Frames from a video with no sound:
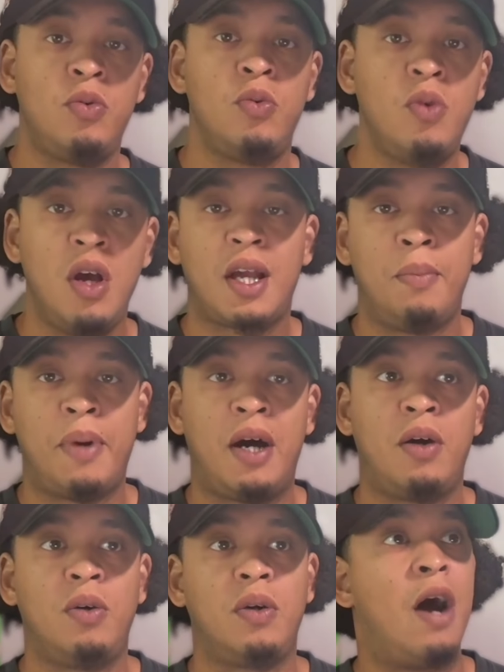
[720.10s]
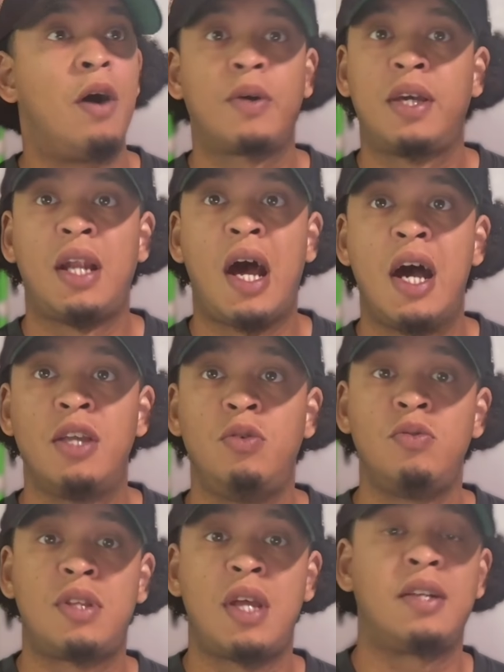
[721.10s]
you think about how can I
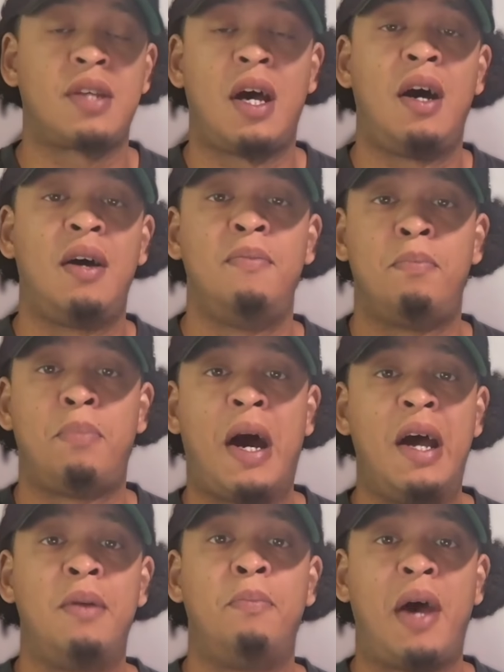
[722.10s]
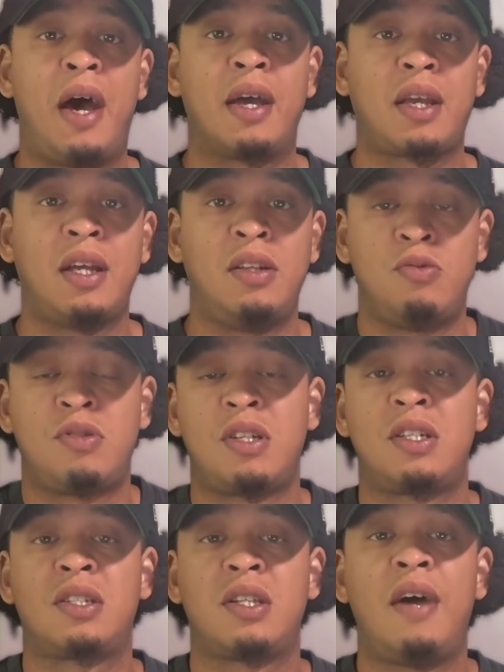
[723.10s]
use that time, buy it back, and use
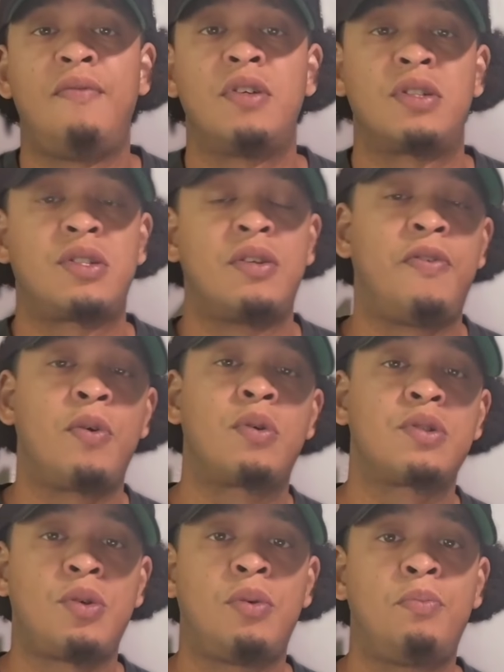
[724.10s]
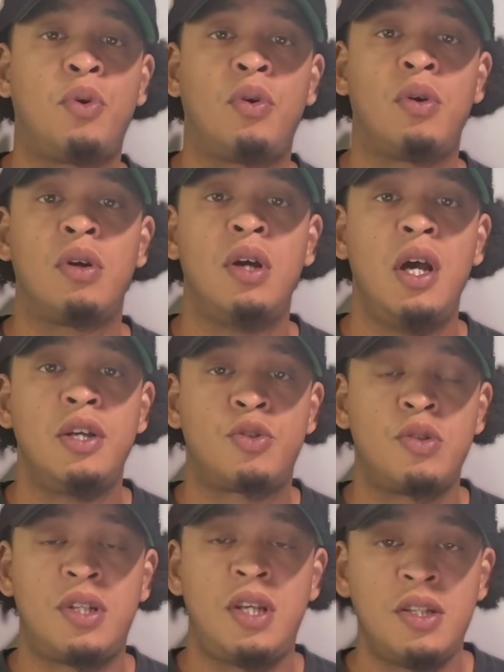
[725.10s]
it as leverage to focus on more
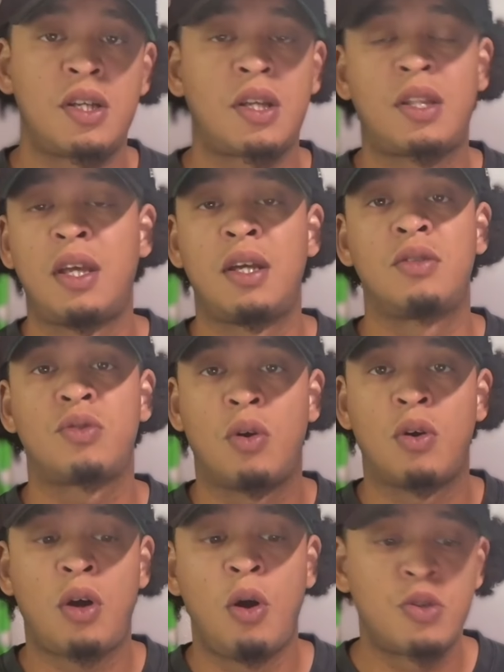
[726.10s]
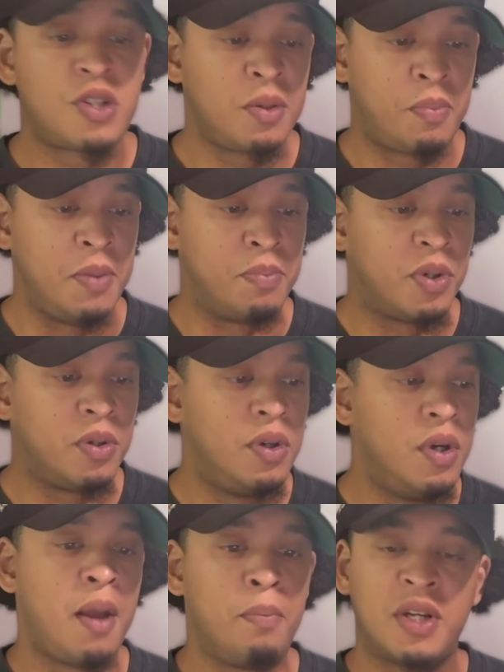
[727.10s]
strategic things or coaching people,
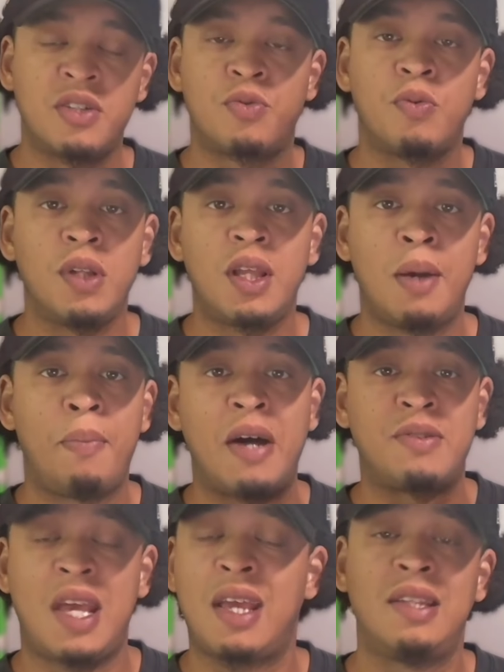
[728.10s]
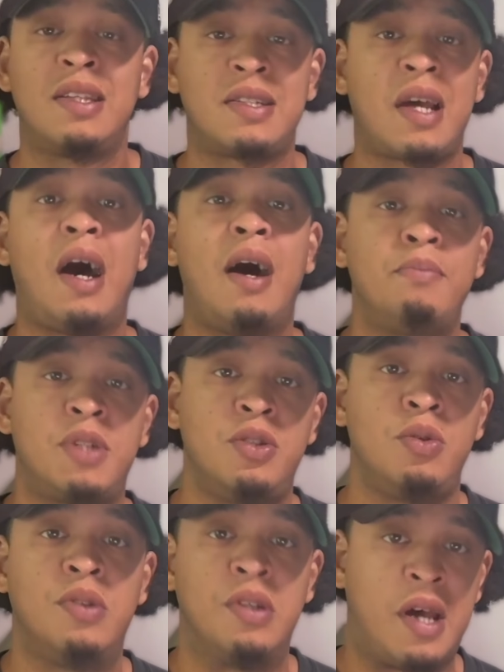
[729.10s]
right? But it's really about taking the time to
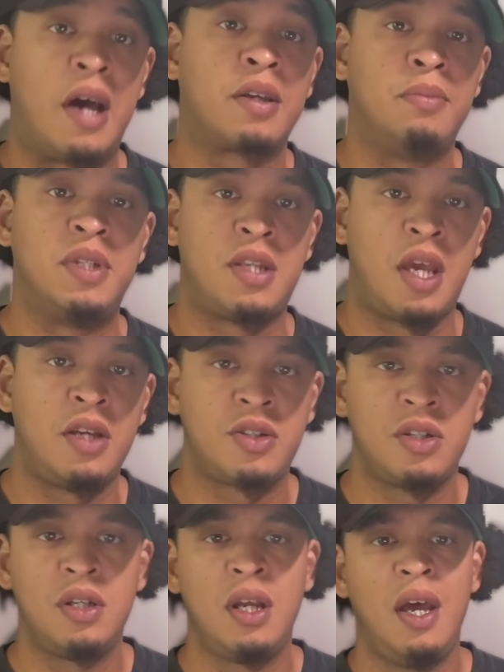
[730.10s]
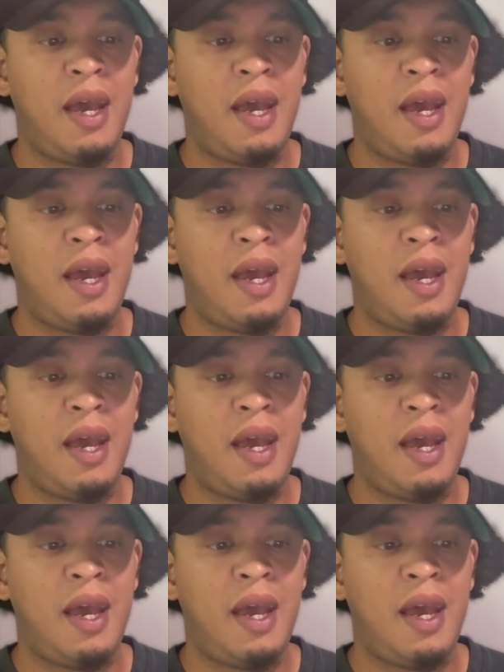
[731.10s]
do the documentation.